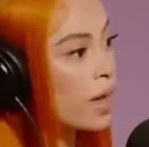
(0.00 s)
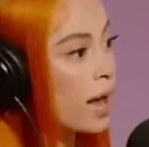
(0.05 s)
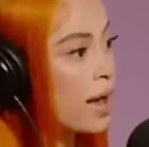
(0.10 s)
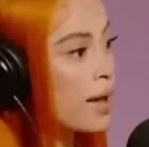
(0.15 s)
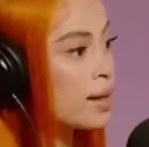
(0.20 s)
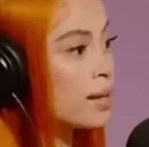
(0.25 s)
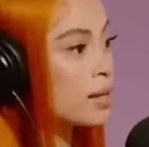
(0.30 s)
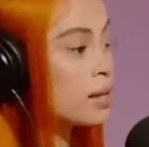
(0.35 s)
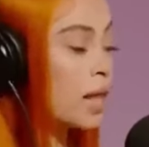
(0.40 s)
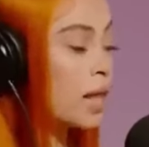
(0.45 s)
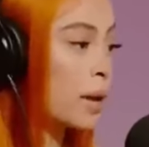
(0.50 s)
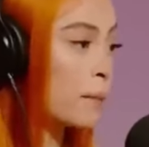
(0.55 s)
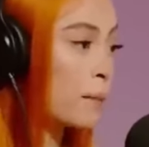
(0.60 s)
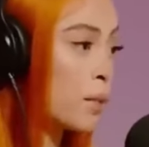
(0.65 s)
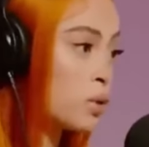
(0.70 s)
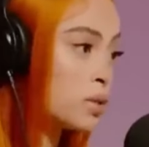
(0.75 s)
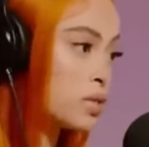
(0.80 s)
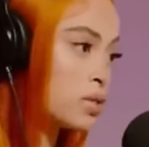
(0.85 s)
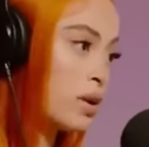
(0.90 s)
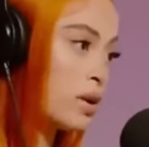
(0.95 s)
that like
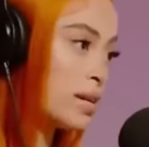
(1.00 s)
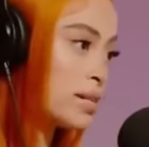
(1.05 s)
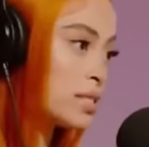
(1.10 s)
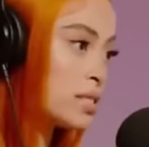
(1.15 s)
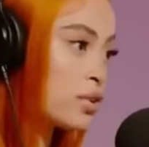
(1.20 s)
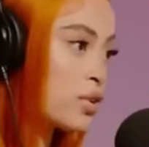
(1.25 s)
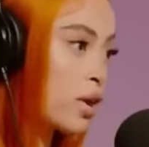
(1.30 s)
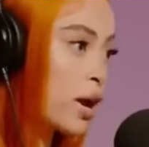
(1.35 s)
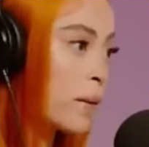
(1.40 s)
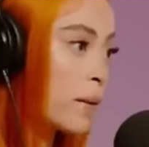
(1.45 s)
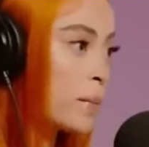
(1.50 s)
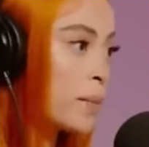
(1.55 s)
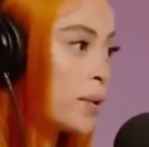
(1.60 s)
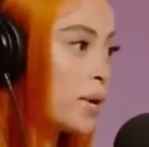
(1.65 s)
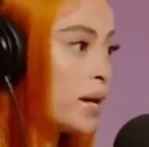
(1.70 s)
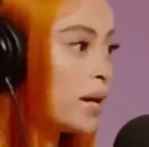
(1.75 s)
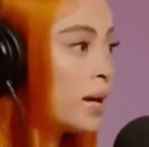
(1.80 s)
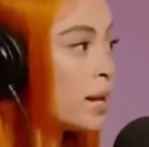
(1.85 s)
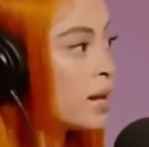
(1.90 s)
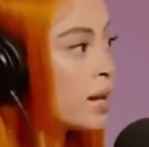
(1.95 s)
posts on Instagram,
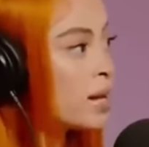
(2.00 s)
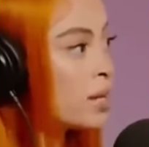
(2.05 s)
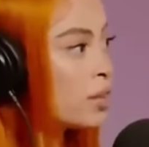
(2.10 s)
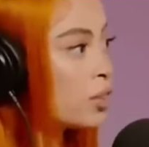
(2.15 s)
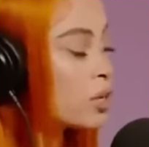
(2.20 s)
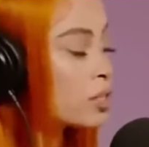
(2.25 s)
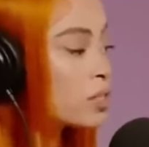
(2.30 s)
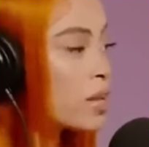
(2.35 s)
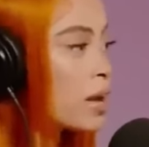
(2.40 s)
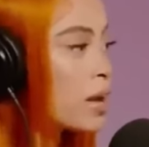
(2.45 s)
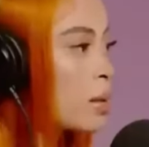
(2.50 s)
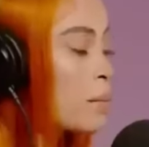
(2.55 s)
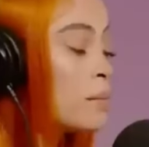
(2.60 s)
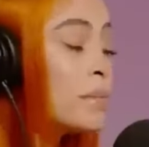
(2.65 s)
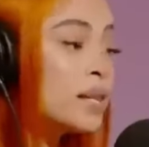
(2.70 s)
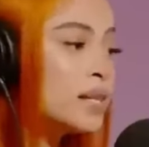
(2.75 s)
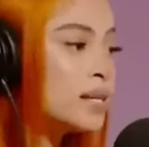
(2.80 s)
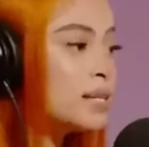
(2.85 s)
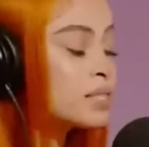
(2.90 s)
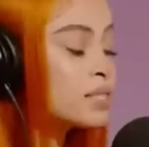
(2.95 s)
but there's like
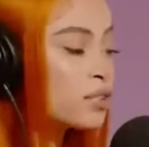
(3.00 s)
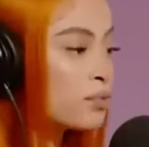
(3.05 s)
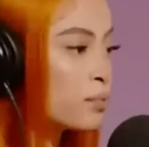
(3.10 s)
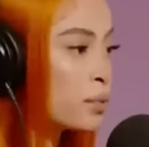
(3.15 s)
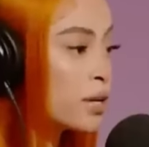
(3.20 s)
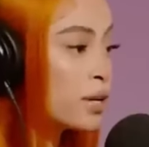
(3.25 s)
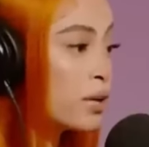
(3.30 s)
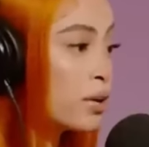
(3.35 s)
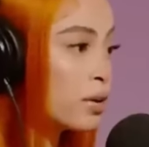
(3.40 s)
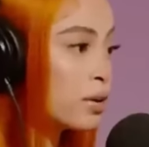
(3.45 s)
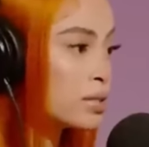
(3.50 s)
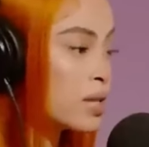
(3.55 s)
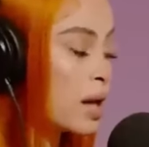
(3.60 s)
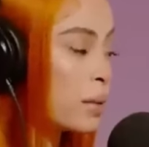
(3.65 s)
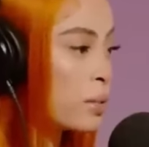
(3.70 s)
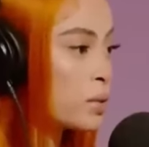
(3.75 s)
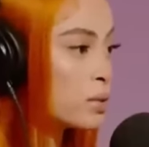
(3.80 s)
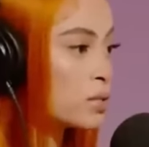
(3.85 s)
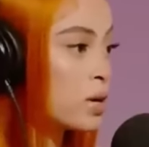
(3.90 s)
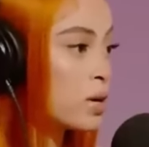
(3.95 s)
millions of pretty girls
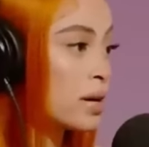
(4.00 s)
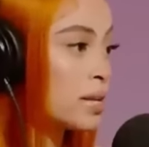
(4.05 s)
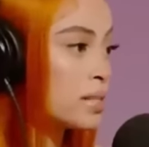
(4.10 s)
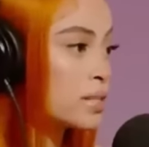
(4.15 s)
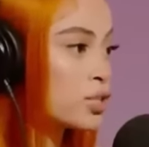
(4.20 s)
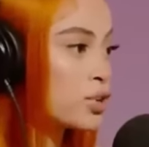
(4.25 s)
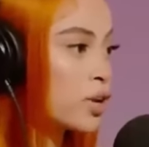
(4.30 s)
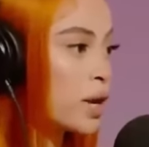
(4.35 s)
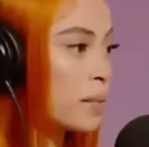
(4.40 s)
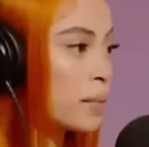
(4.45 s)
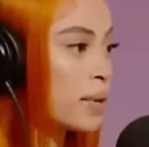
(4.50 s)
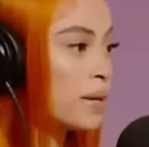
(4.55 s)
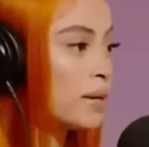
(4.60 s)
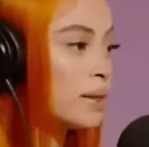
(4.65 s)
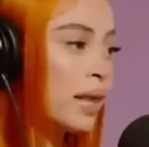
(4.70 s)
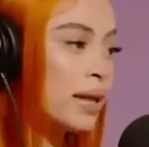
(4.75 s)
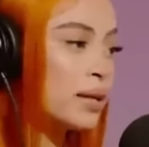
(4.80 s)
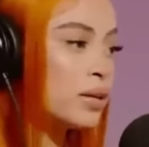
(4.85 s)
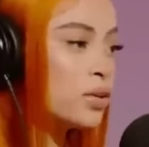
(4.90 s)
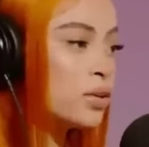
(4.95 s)
that post on Instagram.
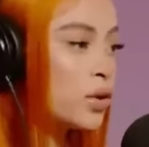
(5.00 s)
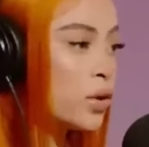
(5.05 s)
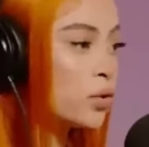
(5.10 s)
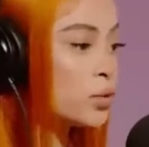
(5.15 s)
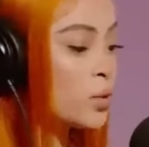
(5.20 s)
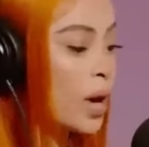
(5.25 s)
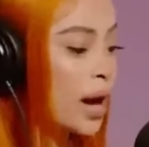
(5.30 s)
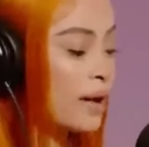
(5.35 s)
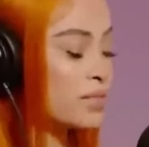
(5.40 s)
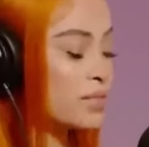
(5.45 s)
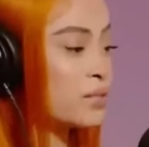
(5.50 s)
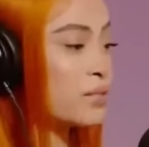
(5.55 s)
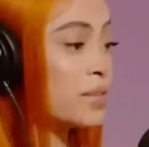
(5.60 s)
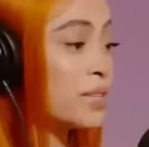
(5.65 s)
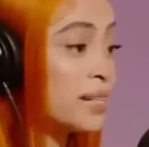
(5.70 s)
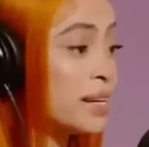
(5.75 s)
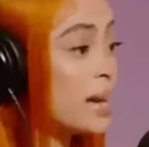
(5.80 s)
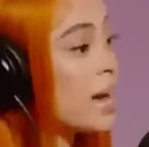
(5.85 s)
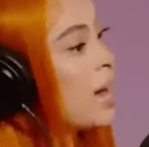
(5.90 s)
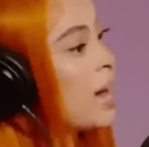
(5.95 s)
And like, you know, you have to
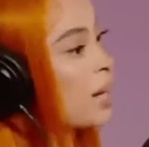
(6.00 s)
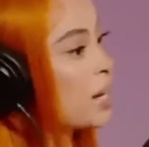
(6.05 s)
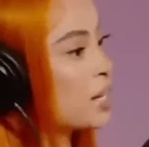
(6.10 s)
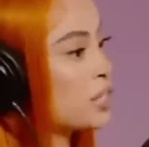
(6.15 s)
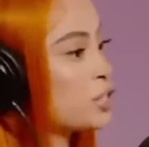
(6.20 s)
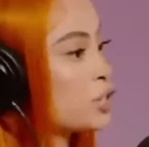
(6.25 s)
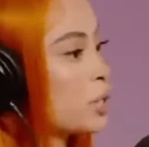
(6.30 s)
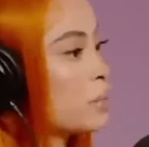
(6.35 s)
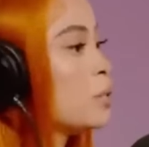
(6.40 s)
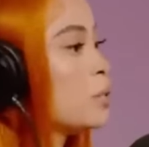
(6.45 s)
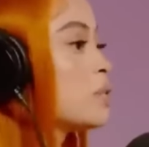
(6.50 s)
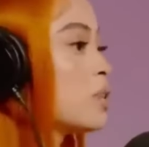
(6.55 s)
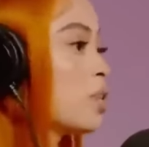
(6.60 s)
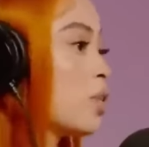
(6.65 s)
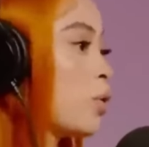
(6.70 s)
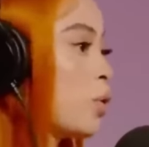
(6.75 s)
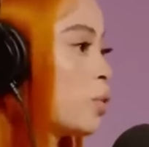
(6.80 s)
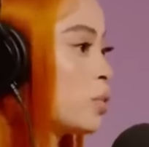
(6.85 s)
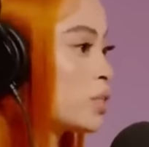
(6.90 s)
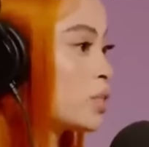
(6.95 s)
really contribute to
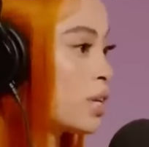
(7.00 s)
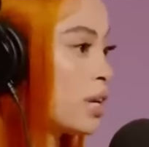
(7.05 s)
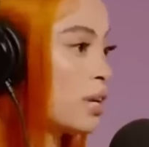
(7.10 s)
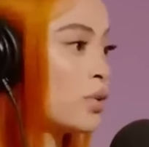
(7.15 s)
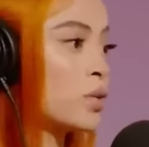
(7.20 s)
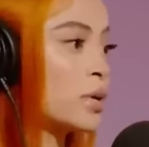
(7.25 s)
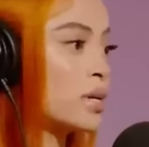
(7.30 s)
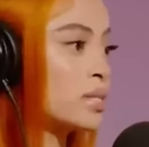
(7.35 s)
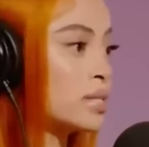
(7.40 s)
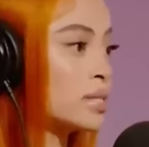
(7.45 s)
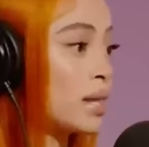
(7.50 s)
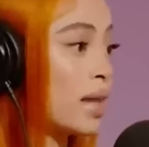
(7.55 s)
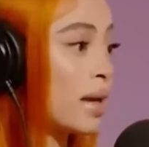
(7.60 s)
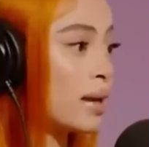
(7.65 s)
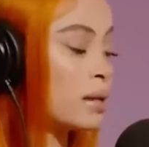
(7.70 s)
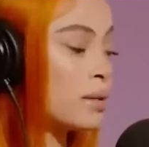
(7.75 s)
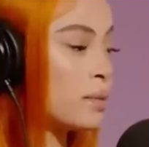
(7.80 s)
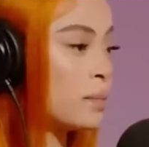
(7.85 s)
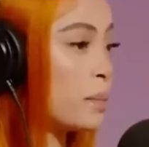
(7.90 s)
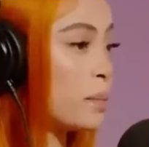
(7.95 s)
the culture in order to
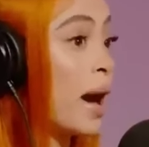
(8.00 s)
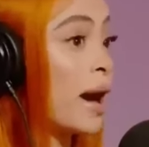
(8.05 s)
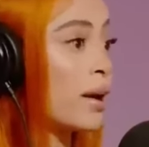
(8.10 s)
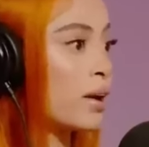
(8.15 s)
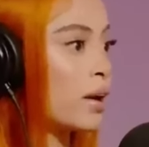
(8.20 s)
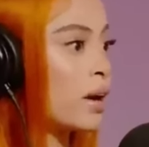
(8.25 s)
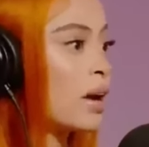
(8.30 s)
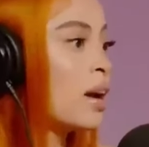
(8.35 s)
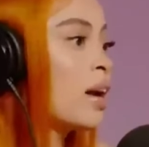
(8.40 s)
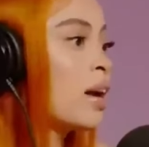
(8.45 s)
like matter.